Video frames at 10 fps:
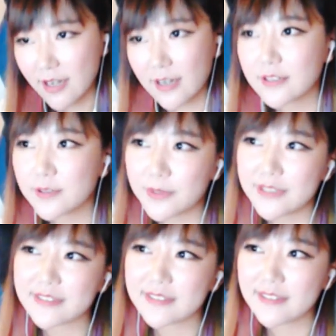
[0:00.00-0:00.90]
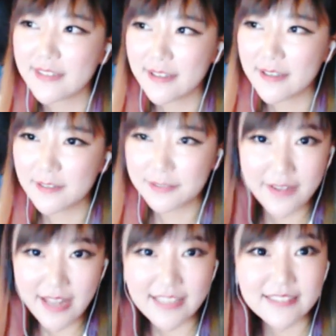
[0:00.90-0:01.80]
with
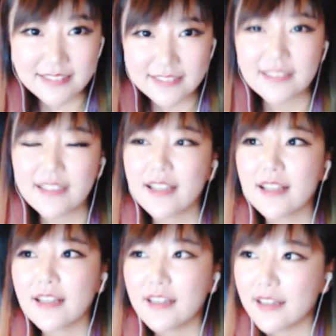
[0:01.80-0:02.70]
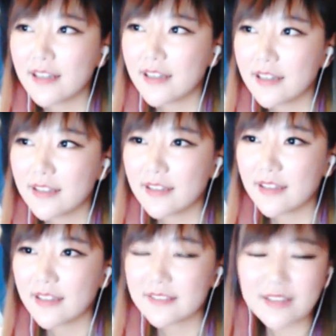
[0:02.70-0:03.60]
friends,
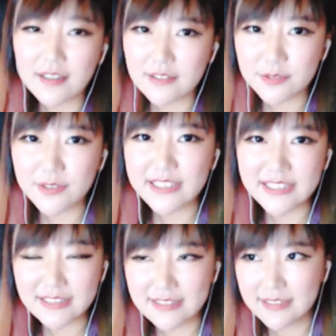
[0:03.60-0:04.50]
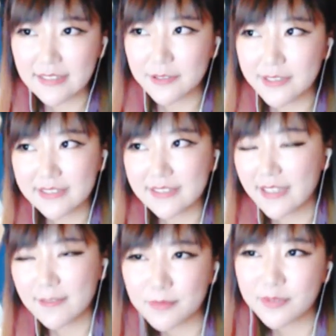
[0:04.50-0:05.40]
not really serious
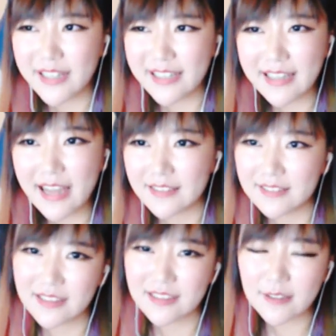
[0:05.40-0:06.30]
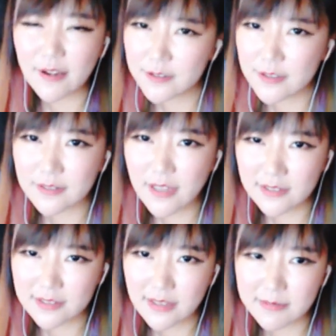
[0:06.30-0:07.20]
gameplay. And it's also not
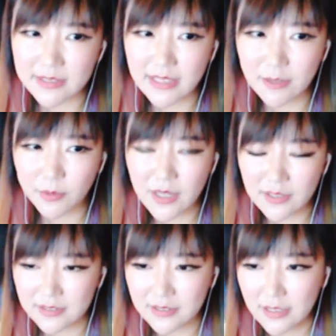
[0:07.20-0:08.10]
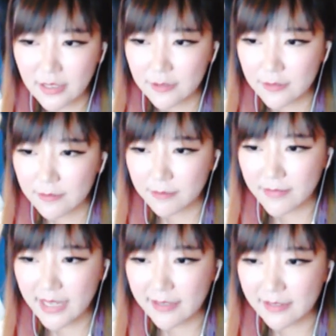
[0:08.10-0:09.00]
something I want
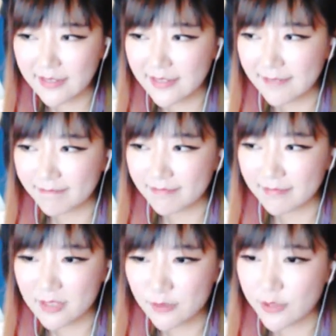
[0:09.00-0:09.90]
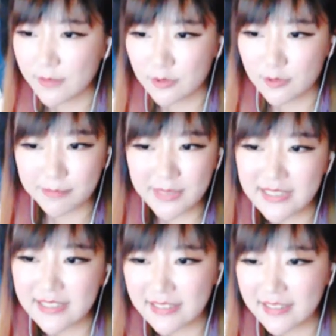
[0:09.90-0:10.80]
my stream to be.
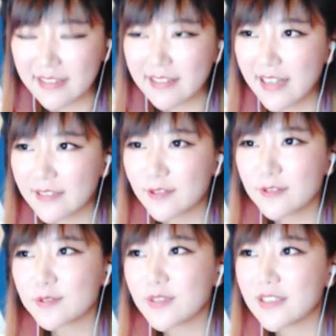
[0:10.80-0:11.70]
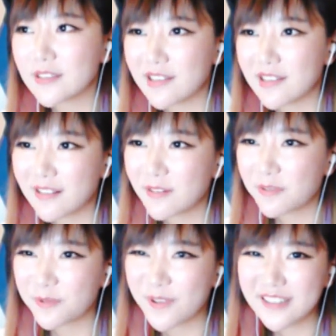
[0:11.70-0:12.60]
I don't really
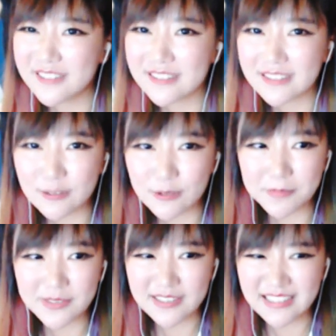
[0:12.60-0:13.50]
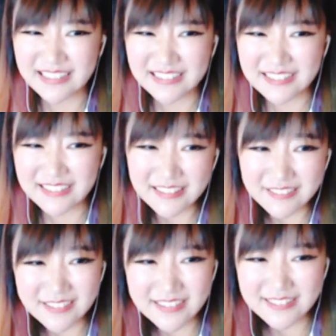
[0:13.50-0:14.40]
want it to be like
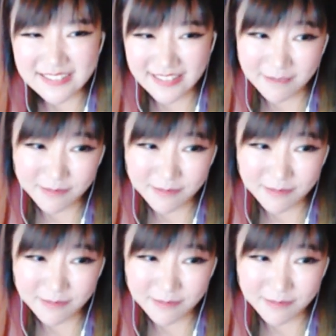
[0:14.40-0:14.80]
serious gameplay.